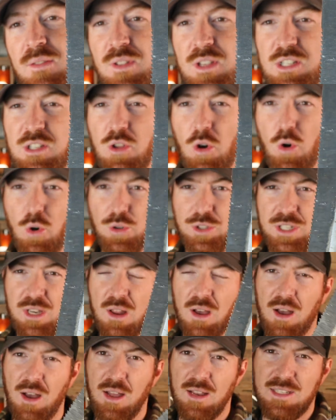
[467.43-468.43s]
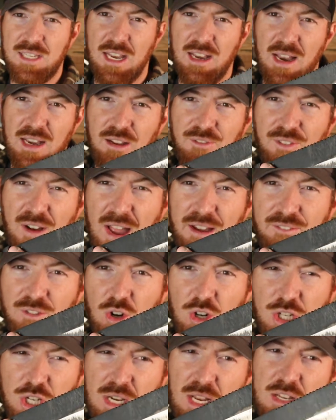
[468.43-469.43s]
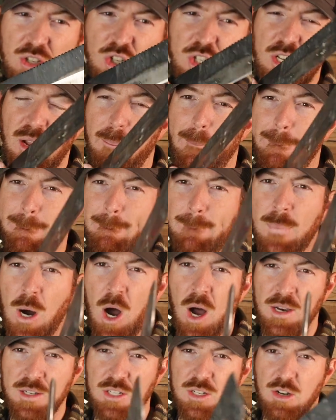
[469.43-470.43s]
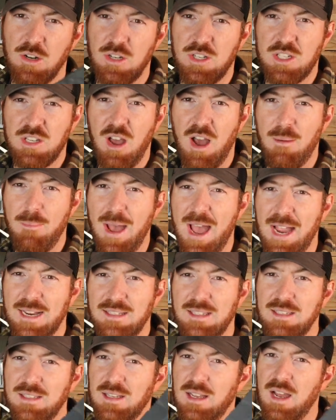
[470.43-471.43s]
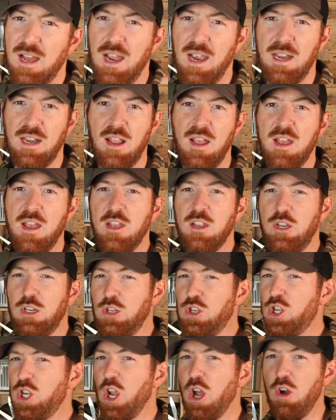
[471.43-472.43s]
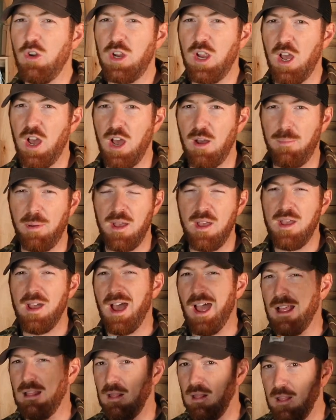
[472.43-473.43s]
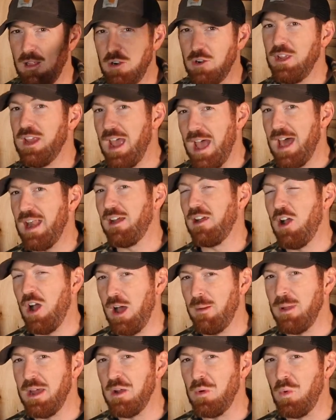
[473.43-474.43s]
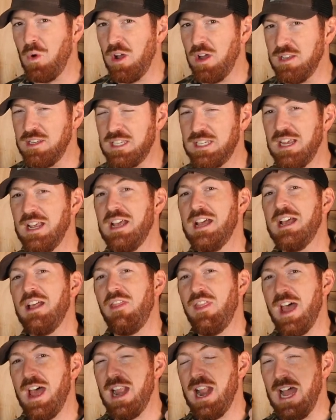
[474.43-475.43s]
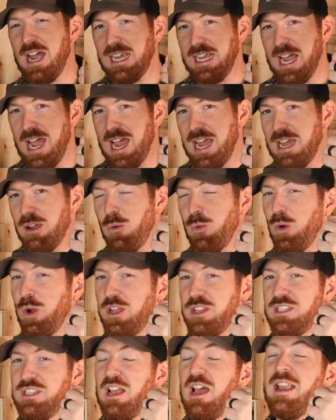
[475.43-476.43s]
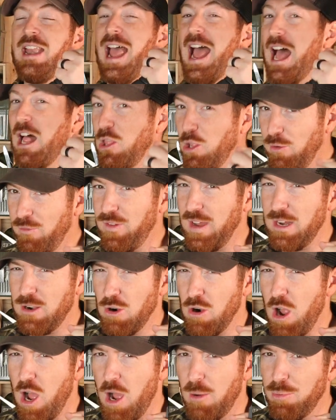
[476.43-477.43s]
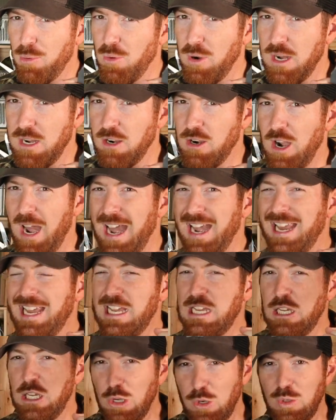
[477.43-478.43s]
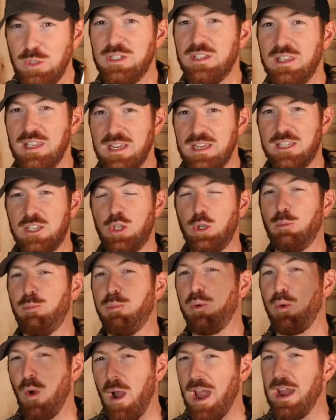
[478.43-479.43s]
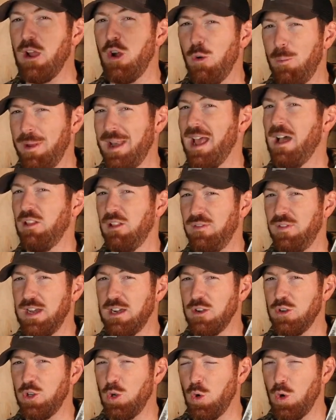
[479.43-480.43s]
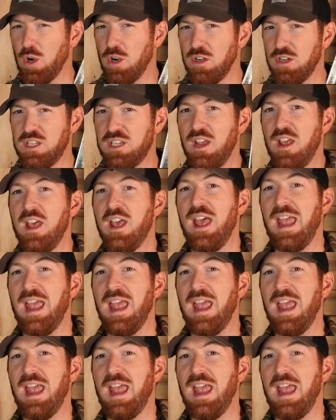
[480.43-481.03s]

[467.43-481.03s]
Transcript: this is the old 1095 version, is just a monster. Sawback design, you can choke up. I literally had a comment once that a guy was an elevator operator and he used this to pry open elevator doors